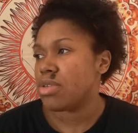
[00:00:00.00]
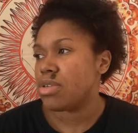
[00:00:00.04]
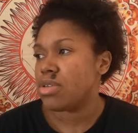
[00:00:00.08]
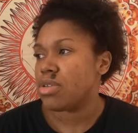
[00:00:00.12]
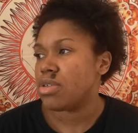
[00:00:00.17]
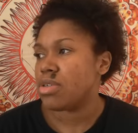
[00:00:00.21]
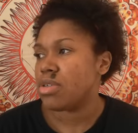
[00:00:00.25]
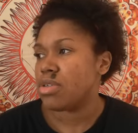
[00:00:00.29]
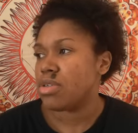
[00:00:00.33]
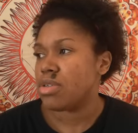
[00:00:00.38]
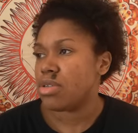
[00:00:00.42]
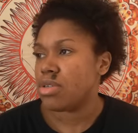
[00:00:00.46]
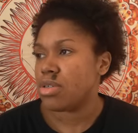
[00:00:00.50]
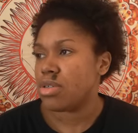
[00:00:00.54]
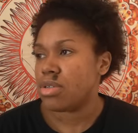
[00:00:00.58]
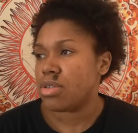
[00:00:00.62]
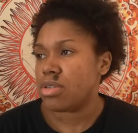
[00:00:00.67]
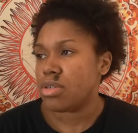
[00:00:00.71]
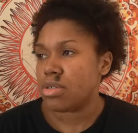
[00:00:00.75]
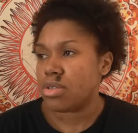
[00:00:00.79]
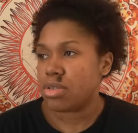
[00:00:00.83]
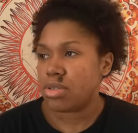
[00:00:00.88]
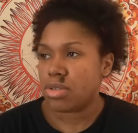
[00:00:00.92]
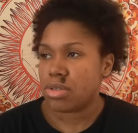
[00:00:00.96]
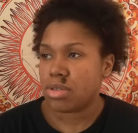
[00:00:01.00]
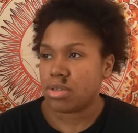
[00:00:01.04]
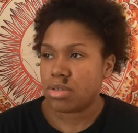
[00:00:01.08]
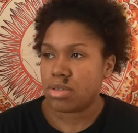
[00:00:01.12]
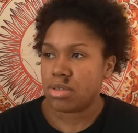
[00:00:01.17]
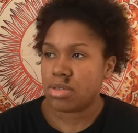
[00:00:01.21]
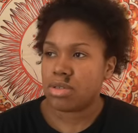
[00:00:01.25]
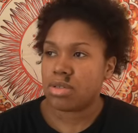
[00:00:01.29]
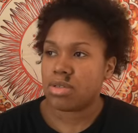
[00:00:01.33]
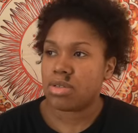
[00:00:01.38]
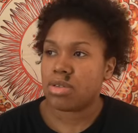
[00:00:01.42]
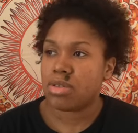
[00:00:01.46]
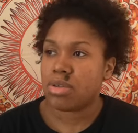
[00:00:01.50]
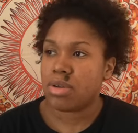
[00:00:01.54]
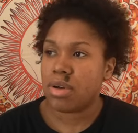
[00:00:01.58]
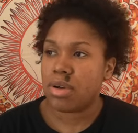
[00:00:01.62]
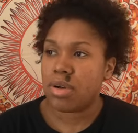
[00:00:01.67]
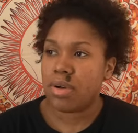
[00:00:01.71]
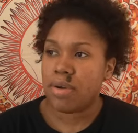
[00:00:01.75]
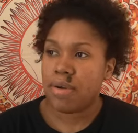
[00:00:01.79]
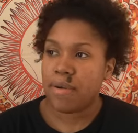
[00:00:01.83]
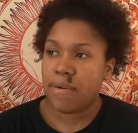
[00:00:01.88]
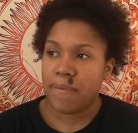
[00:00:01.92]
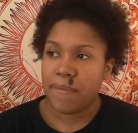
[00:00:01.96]

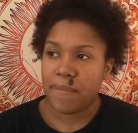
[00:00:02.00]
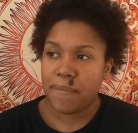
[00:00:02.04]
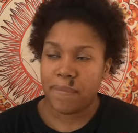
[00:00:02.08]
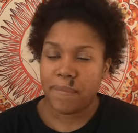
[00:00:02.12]
(silence)